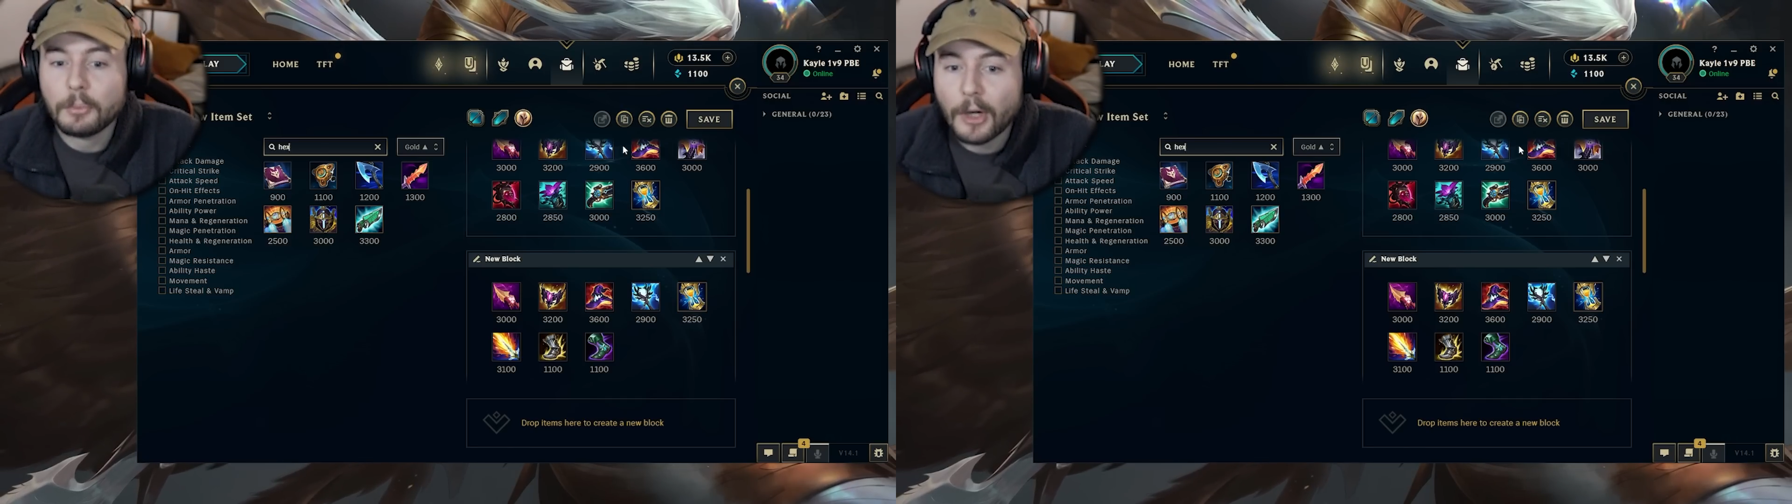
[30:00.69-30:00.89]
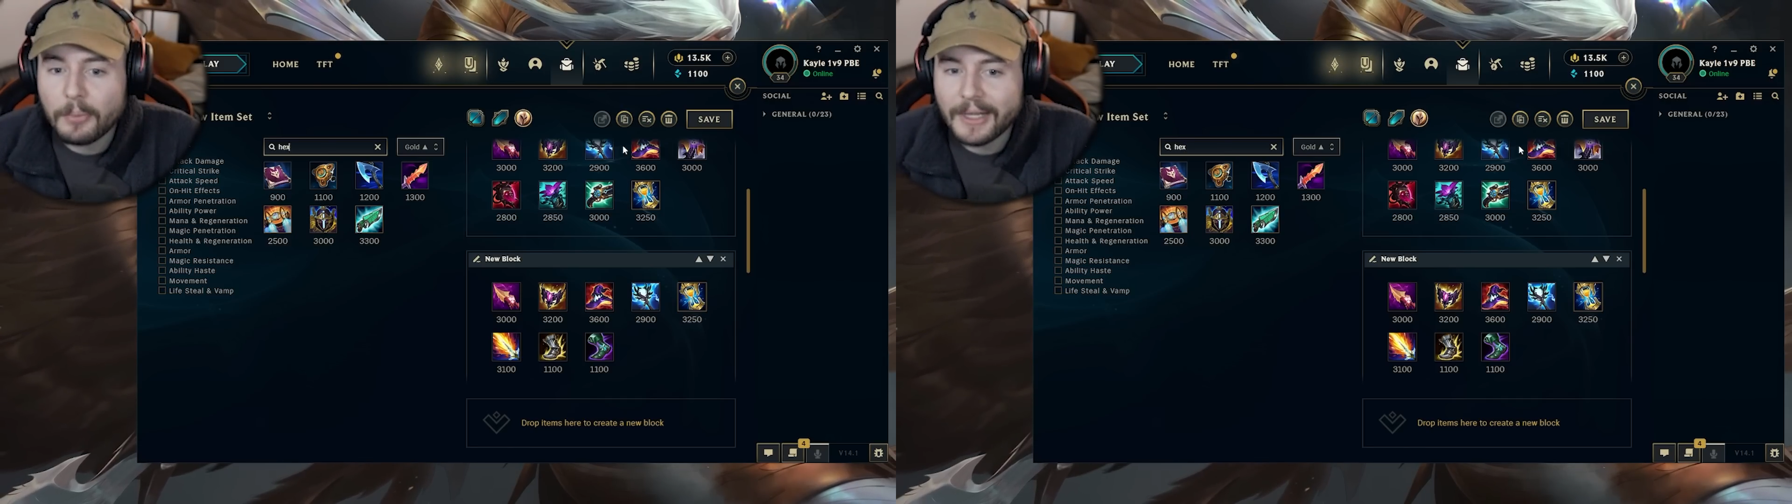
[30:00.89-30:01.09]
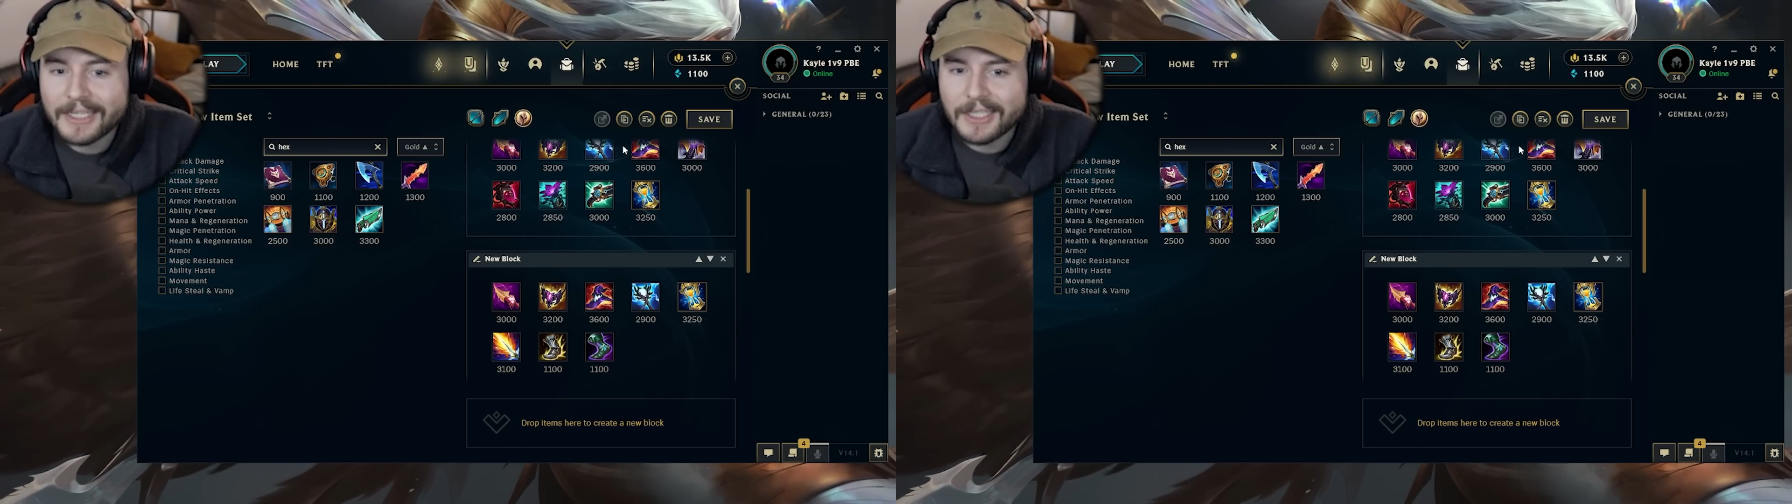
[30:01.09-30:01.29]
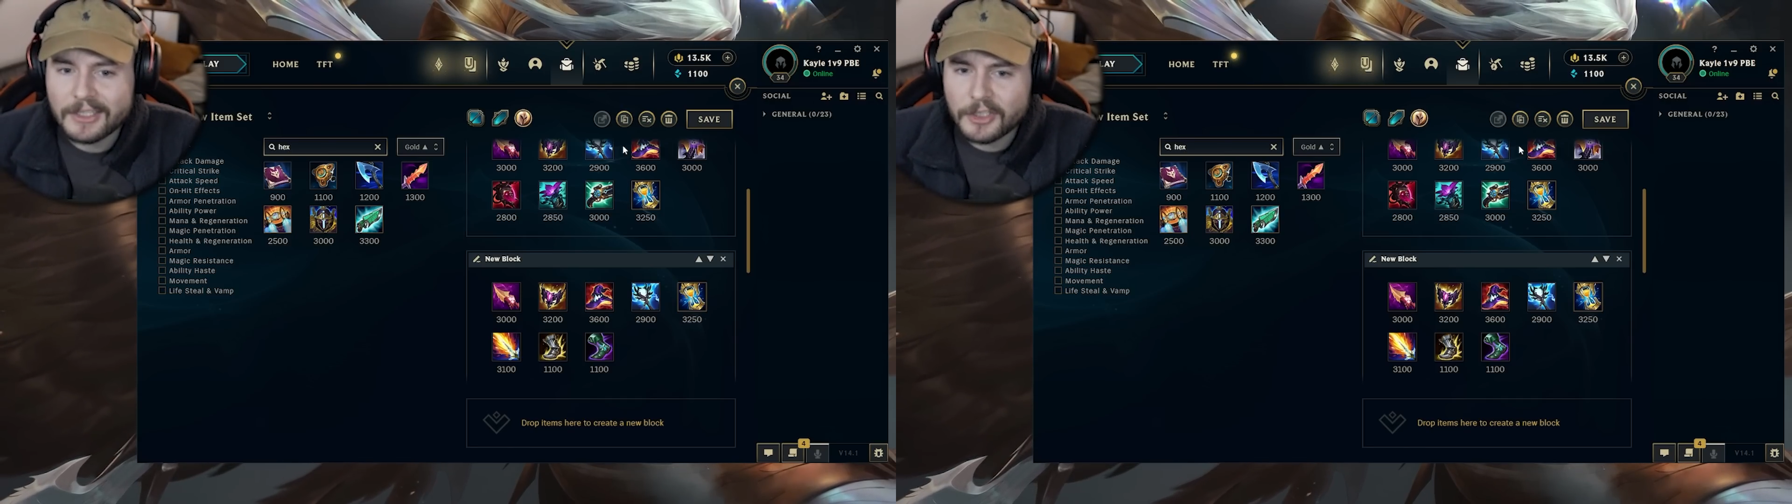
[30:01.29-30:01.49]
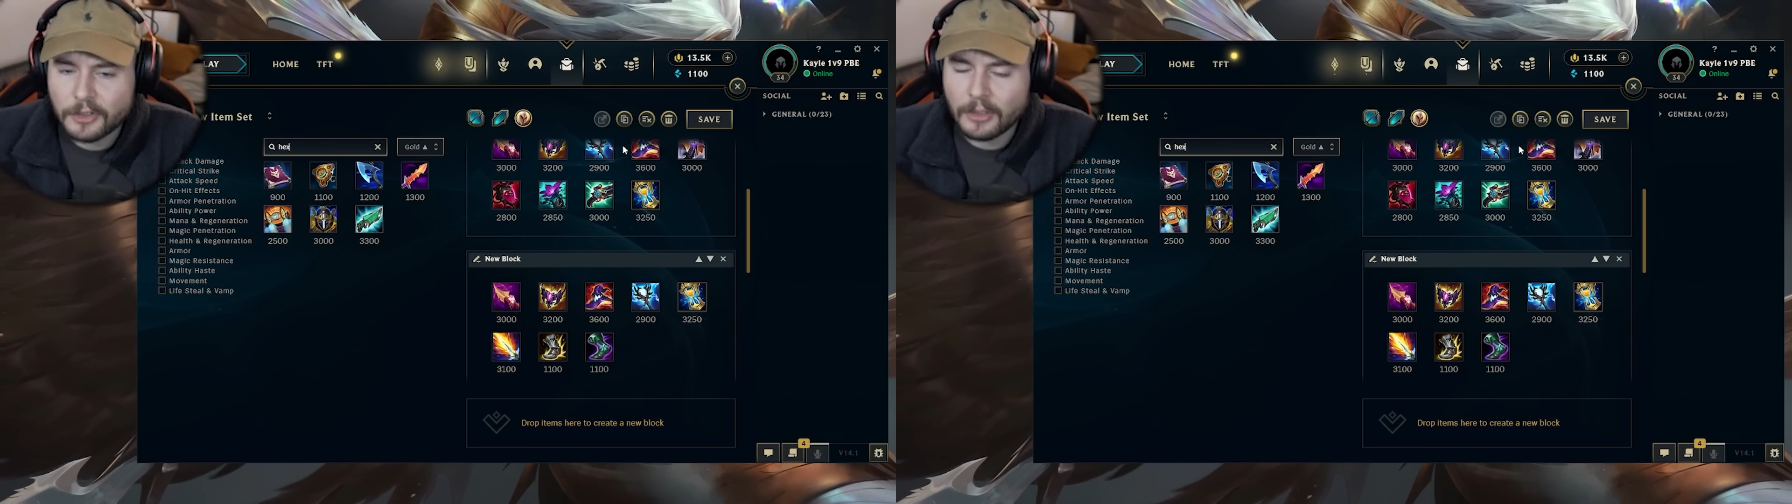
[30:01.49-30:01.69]
purple
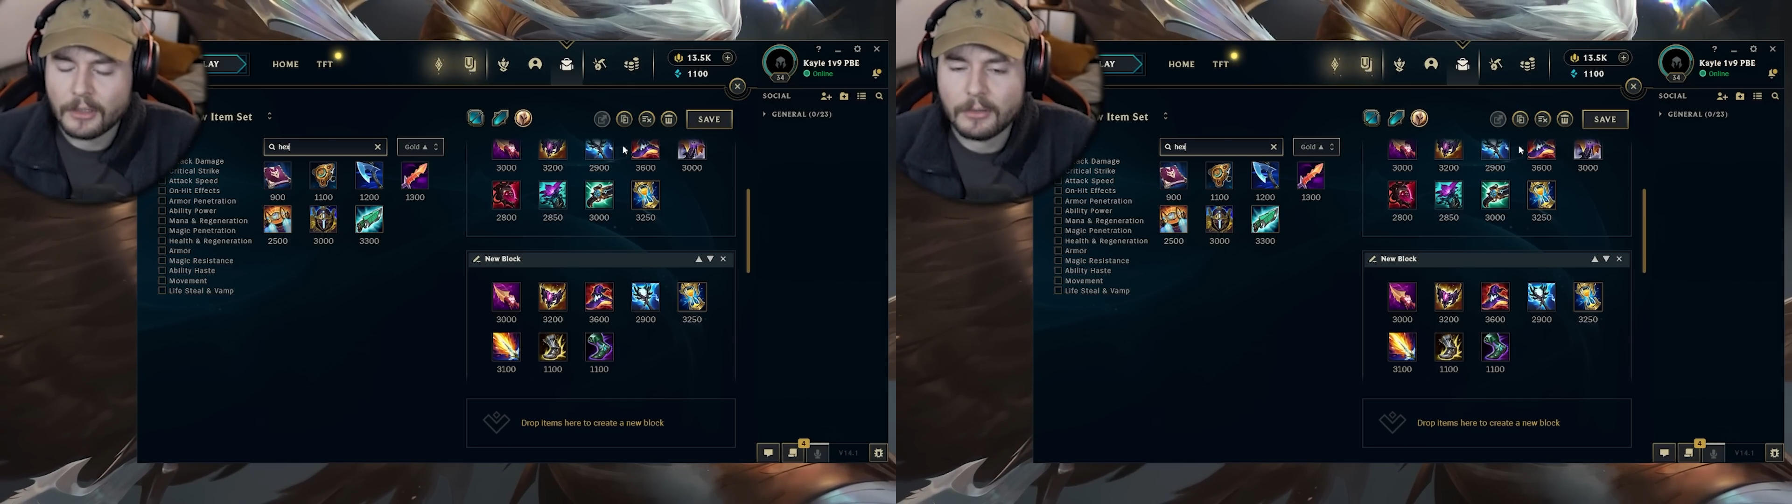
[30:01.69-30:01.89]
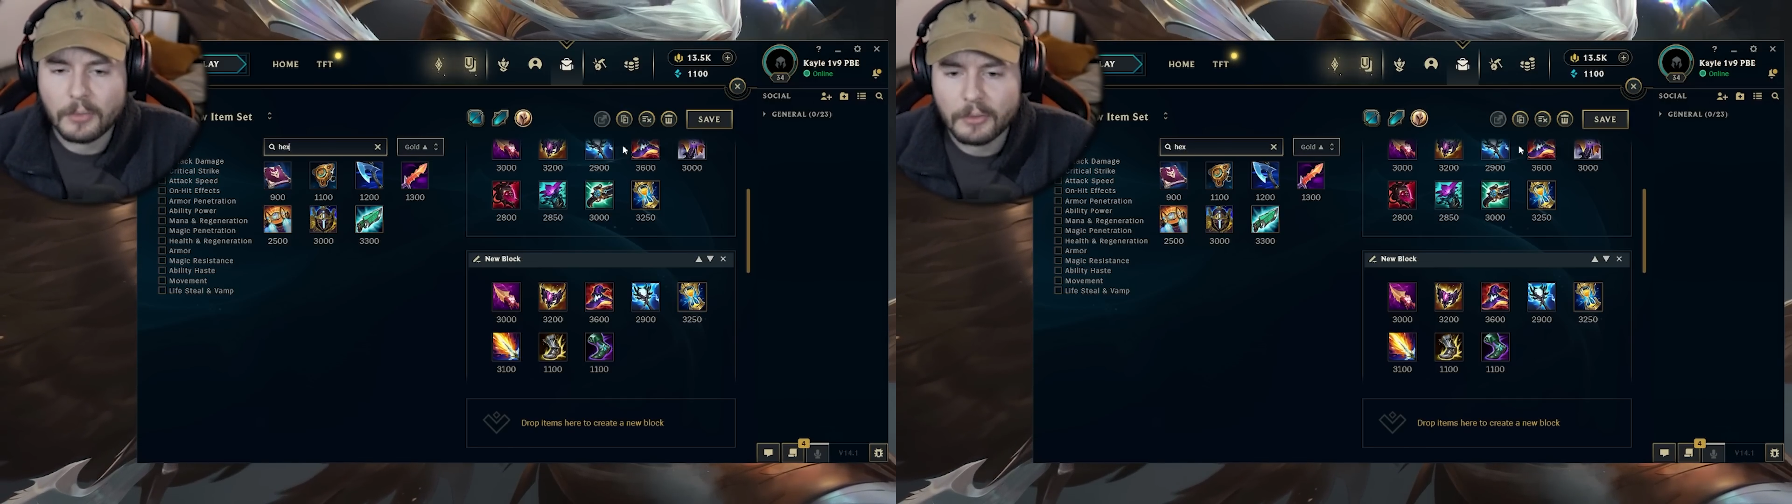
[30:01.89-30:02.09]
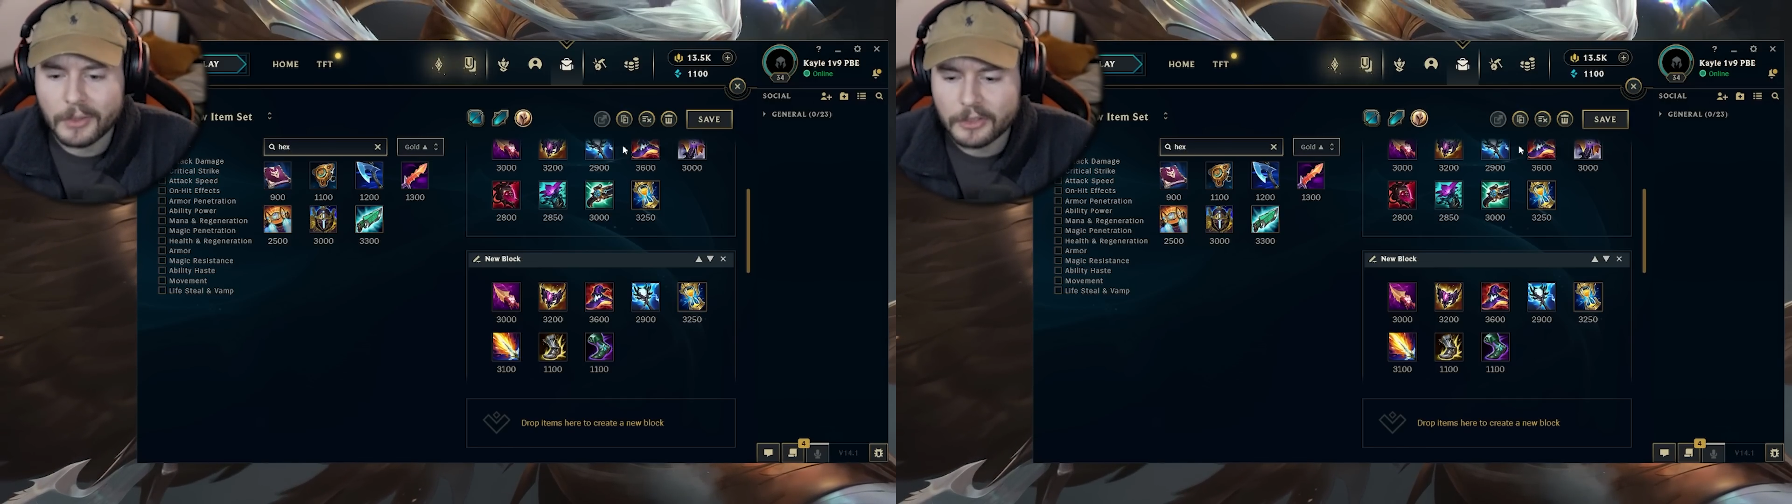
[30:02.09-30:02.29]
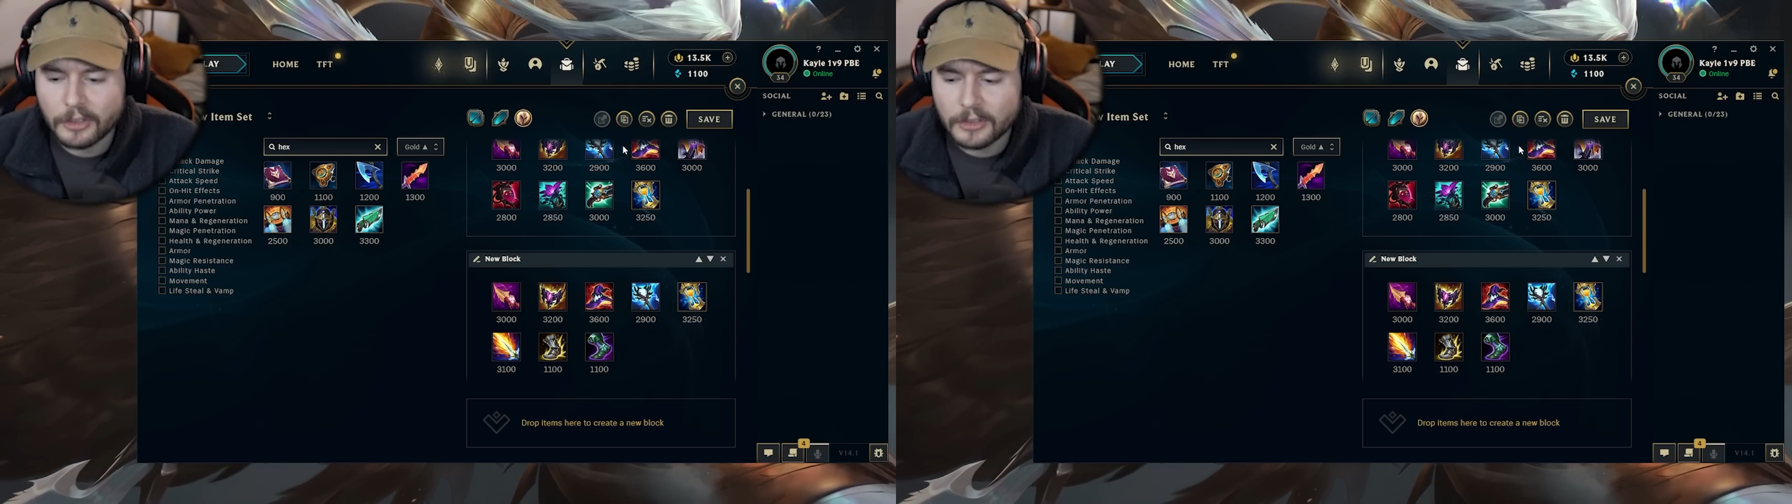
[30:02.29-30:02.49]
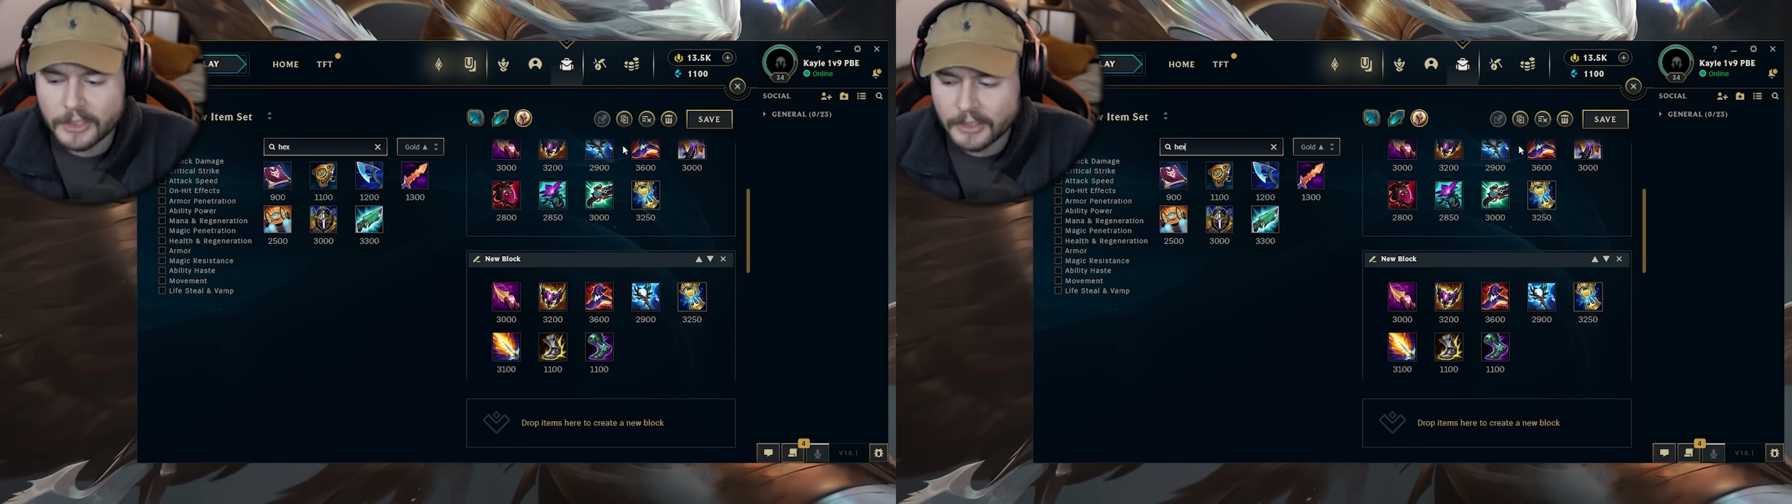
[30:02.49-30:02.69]
essence, your what are they called?